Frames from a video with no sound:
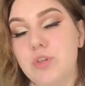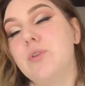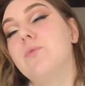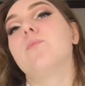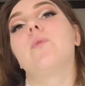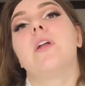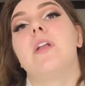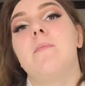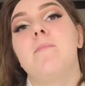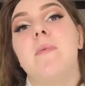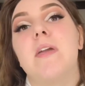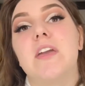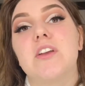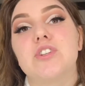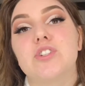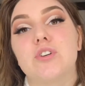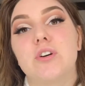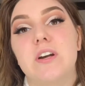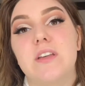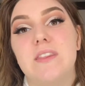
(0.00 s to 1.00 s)
You want to make
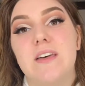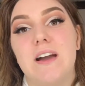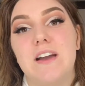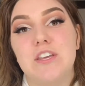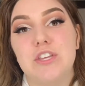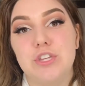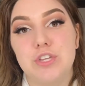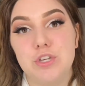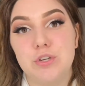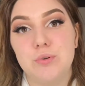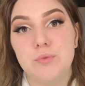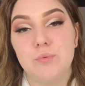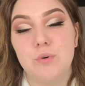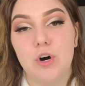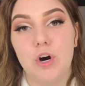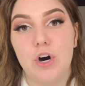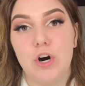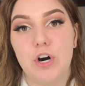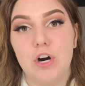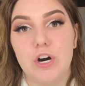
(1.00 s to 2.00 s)
sure that you
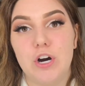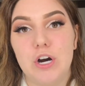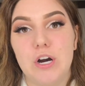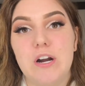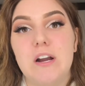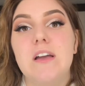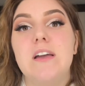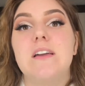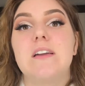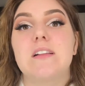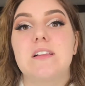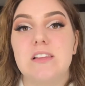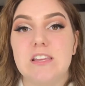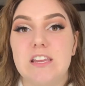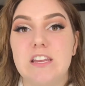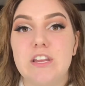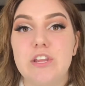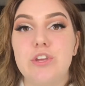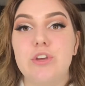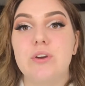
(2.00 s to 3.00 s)
are
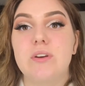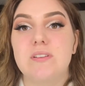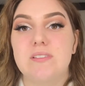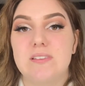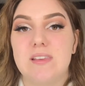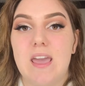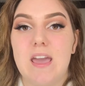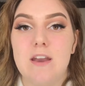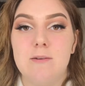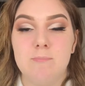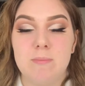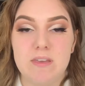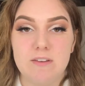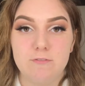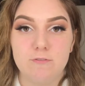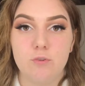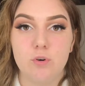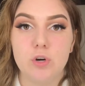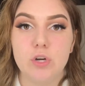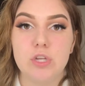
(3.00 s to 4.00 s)
cleaning your skin
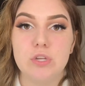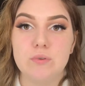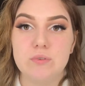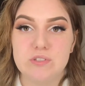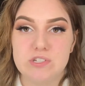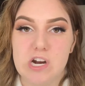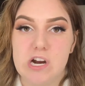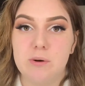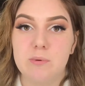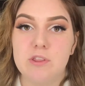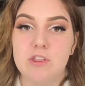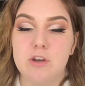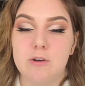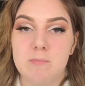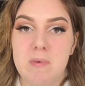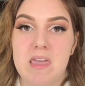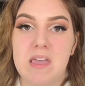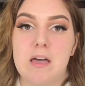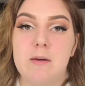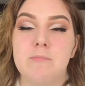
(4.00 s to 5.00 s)
before you start with your
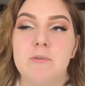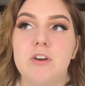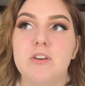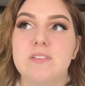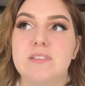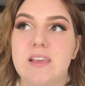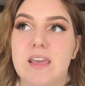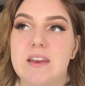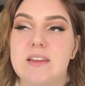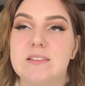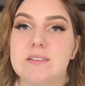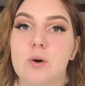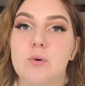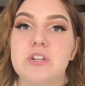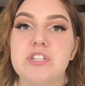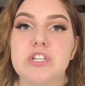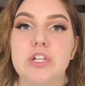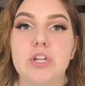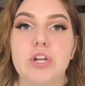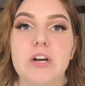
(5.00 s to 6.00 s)
makeup. Your skin is
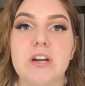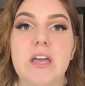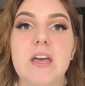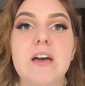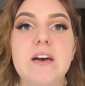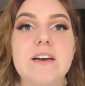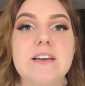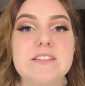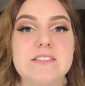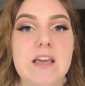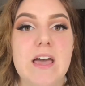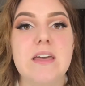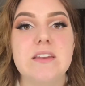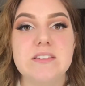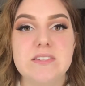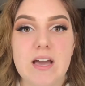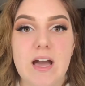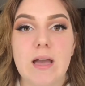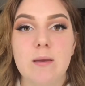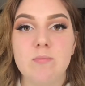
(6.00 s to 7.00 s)
going to look
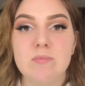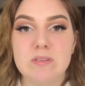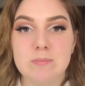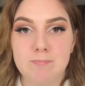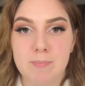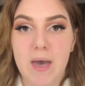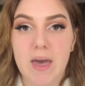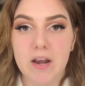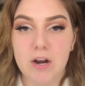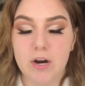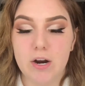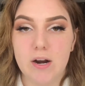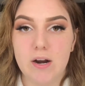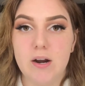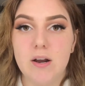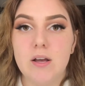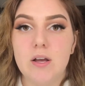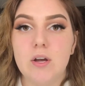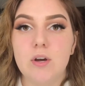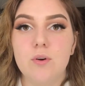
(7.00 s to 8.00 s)
10 times
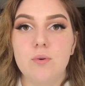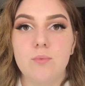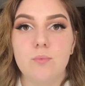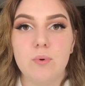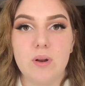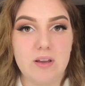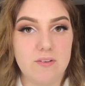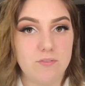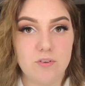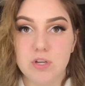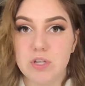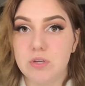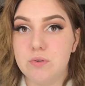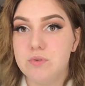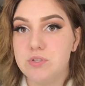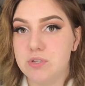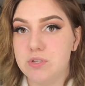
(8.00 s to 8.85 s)
better whenever you